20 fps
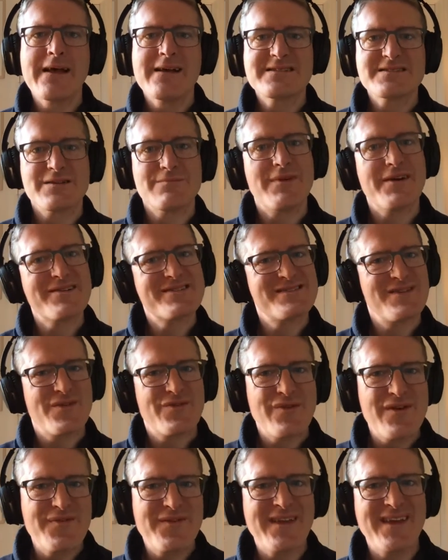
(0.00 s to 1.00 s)
So
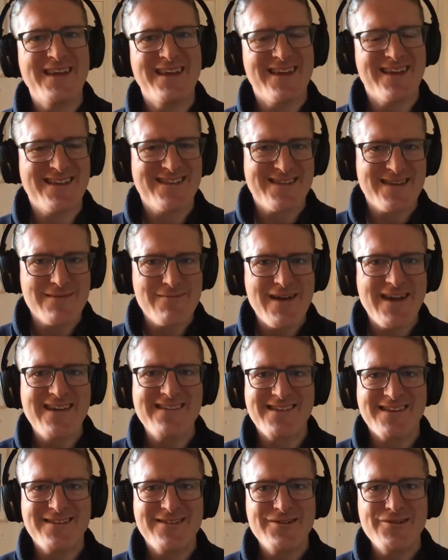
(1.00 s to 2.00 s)
Microsoft SwiftKey is an
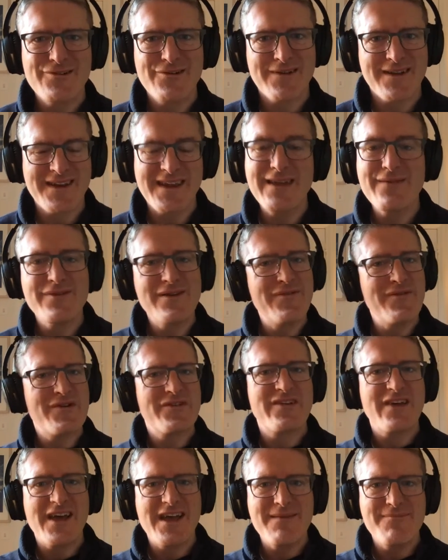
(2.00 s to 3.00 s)
amazing tool, and even if you're
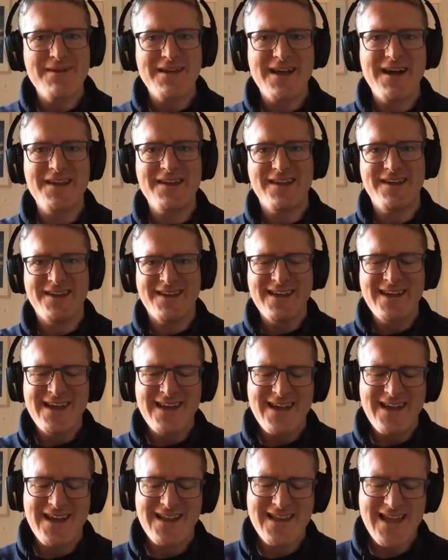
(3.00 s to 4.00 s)
typing on
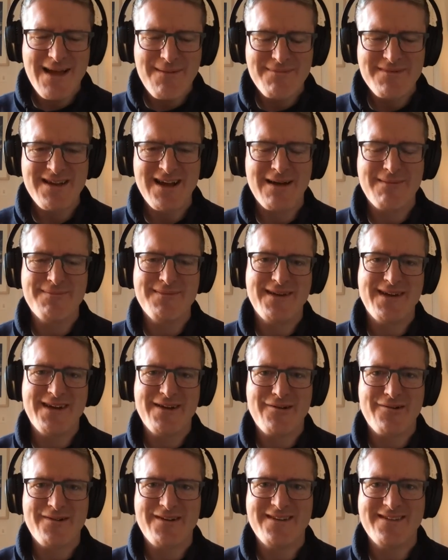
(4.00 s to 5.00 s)
a laptop
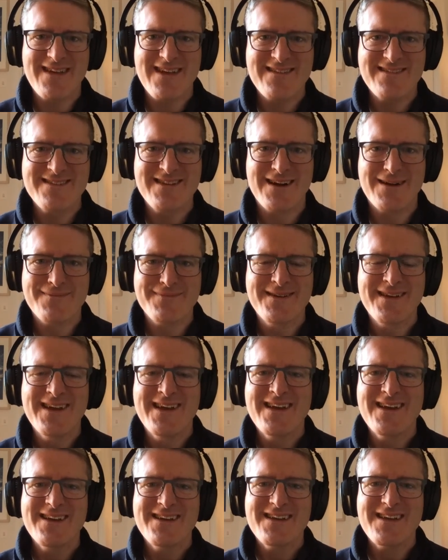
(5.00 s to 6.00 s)
or a desktop
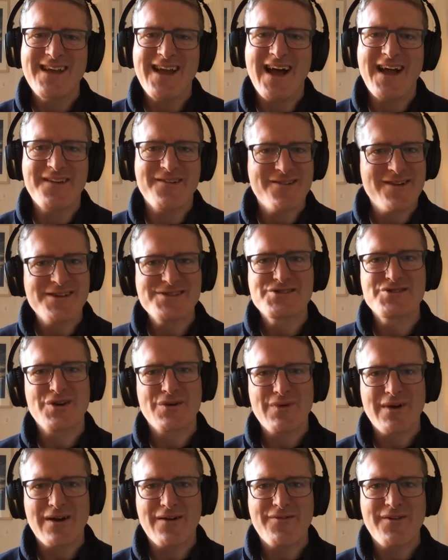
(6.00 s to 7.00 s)
and you're not sure
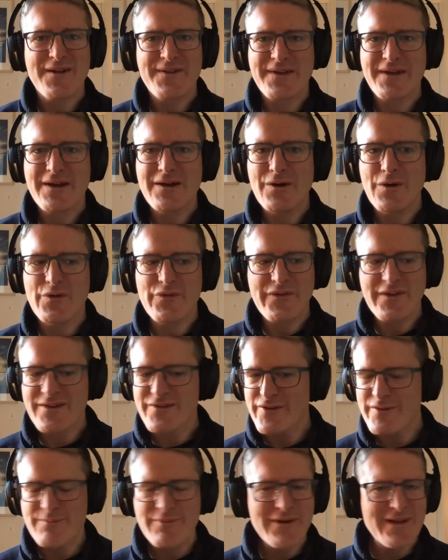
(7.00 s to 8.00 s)
where a fada goes, you can
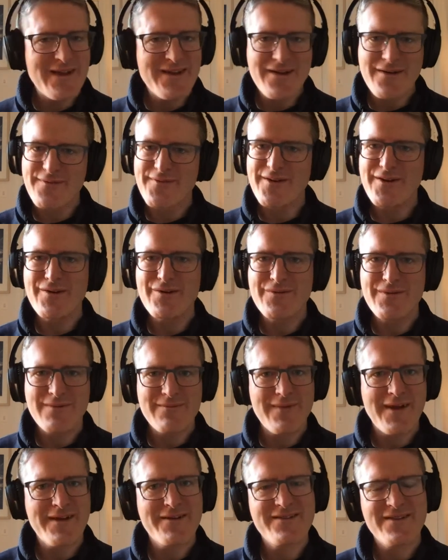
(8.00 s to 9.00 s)
just pull out your phone
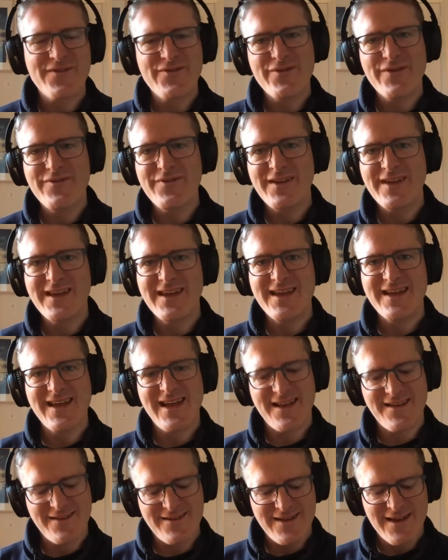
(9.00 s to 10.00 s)
and Microsoft
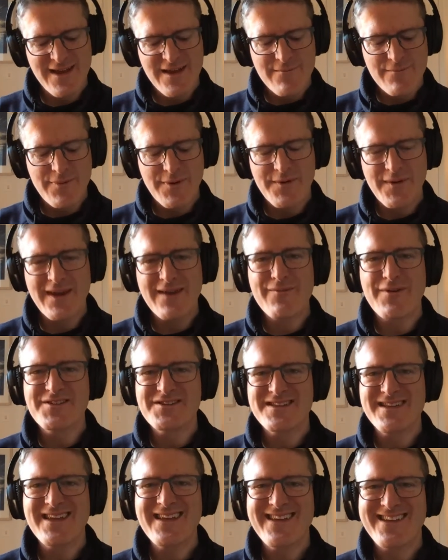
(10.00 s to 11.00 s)
SwiftKey and put in what
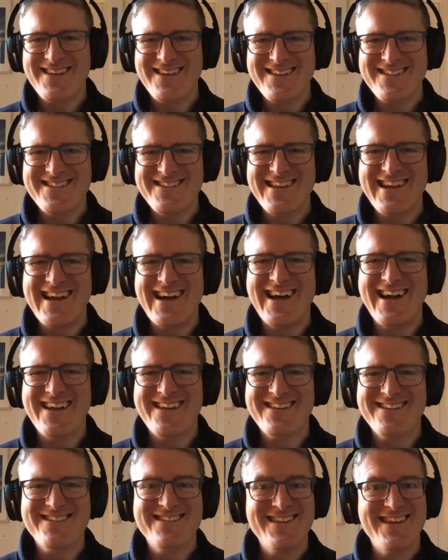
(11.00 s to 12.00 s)
you think it is
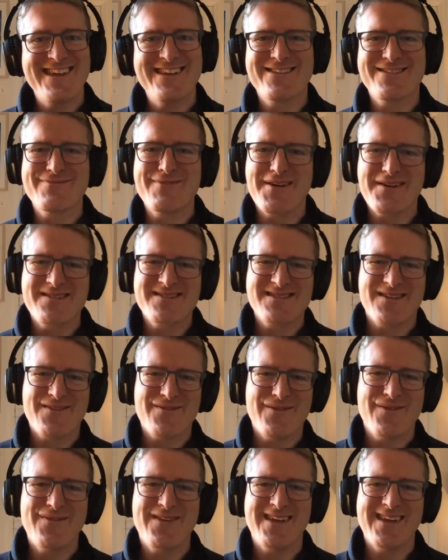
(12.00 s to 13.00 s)
and see does
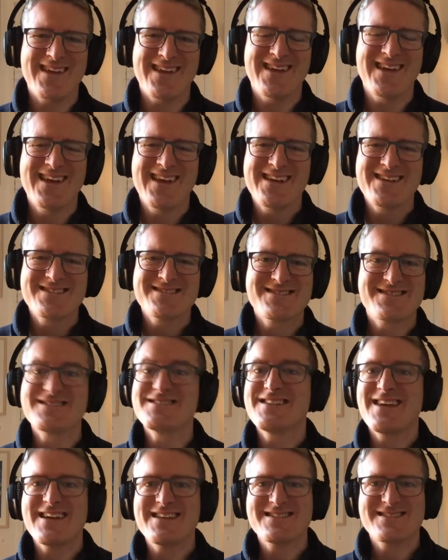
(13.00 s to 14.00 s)
Microsoft SwiftKey
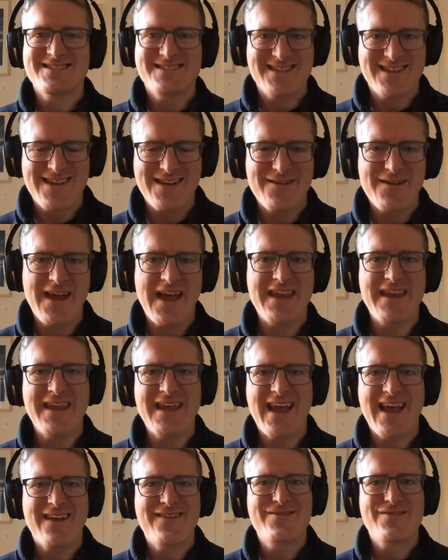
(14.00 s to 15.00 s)
suggest
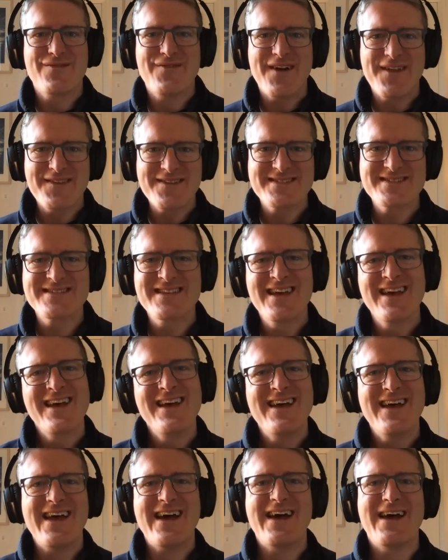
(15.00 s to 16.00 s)
any extra fadas,
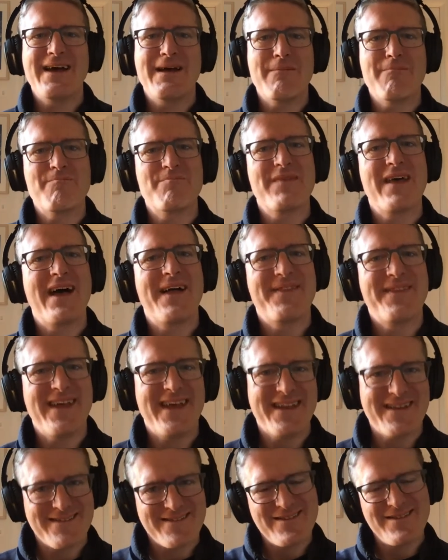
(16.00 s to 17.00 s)
and
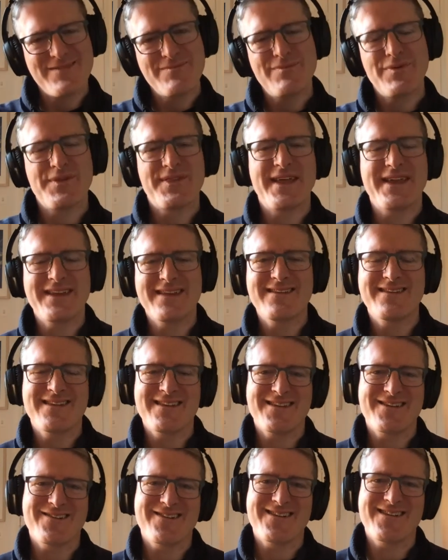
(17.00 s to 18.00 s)
then put that
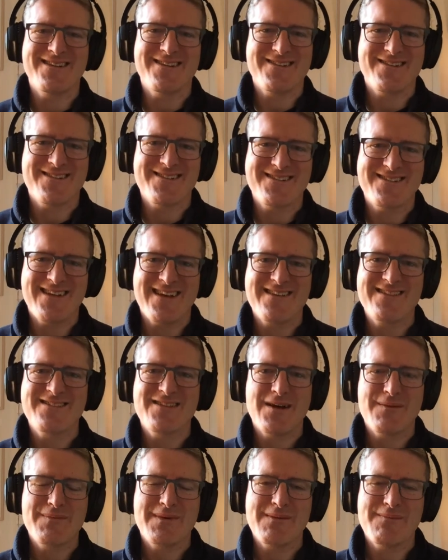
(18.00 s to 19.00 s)
into your
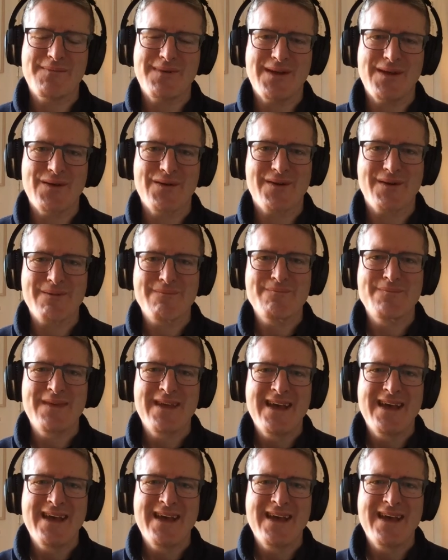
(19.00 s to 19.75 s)
desktop computer.